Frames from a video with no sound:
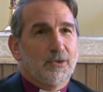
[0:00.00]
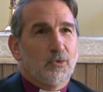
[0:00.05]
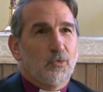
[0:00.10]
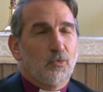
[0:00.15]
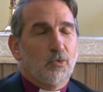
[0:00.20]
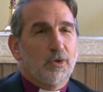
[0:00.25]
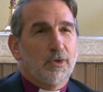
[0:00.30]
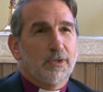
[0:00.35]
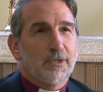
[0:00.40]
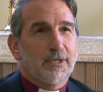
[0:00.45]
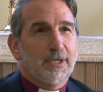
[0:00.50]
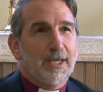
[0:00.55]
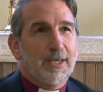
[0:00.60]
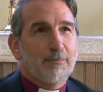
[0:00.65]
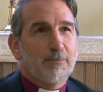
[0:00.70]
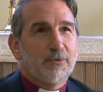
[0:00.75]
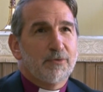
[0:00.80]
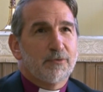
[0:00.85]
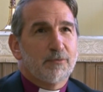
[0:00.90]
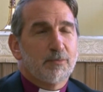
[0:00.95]
Well, it
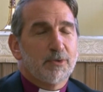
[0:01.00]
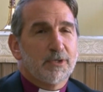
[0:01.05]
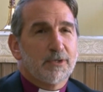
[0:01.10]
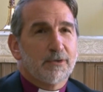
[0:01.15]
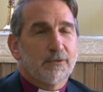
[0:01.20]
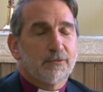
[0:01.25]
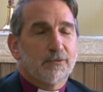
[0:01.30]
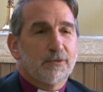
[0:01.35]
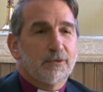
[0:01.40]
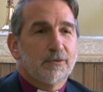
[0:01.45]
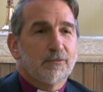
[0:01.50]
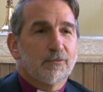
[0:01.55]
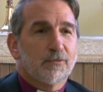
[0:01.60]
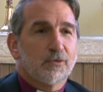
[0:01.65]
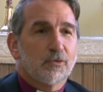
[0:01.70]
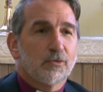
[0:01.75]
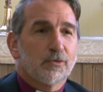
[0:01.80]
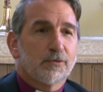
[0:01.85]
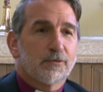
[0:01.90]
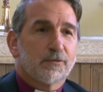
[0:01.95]
happens because of the
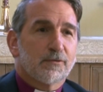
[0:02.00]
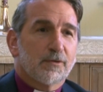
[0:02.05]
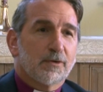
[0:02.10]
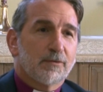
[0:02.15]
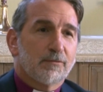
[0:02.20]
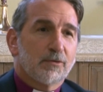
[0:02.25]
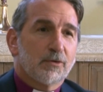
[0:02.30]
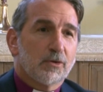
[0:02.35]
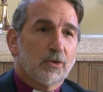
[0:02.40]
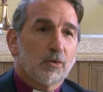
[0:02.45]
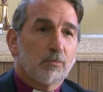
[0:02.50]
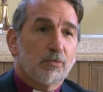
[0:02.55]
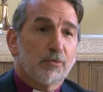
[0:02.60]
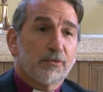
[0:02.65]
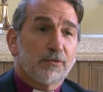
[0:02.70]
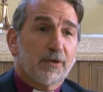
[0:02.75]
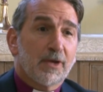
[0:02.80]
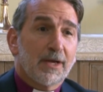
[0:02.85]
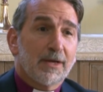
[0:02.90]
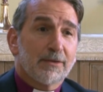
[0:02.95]
influence of the Global
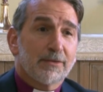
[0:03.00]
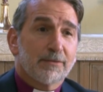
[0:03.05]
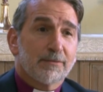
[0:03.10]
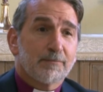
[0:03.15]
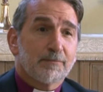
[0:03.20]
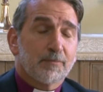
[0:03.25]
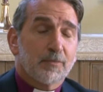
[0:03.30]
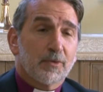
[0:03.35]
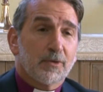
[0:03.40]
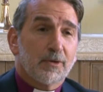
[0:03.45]
South.